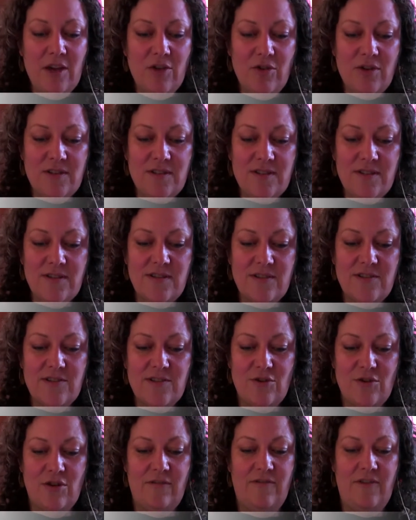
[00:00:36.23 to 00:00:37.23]
Crystal's a
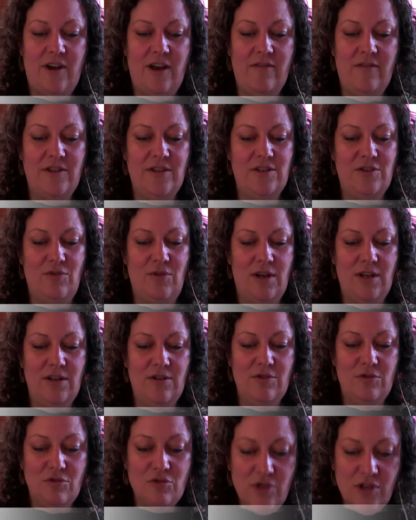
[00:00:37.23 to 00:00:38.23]
certified
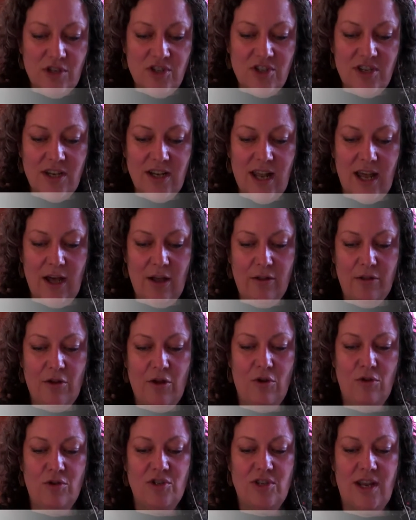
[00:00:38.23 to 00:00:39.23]
integrated nutrition, health
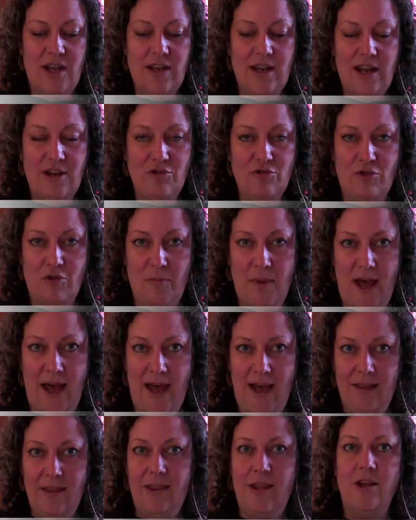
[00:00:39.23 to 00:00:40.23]
coach, and
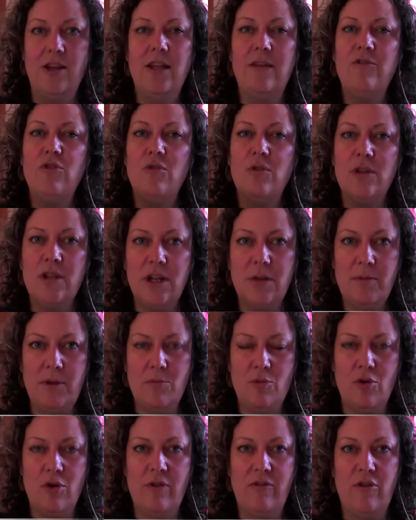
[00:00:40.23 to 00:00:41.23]
naturopath. I'll give you a little bit
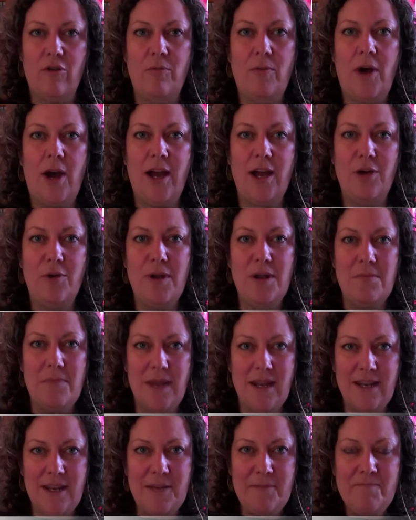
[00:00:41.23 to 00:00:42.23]
more of her bio in a
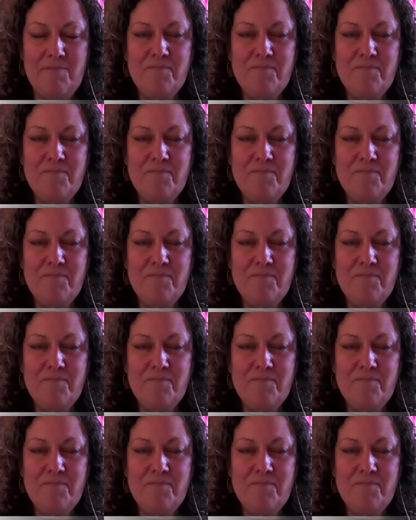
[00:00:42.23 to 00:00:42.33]
minute.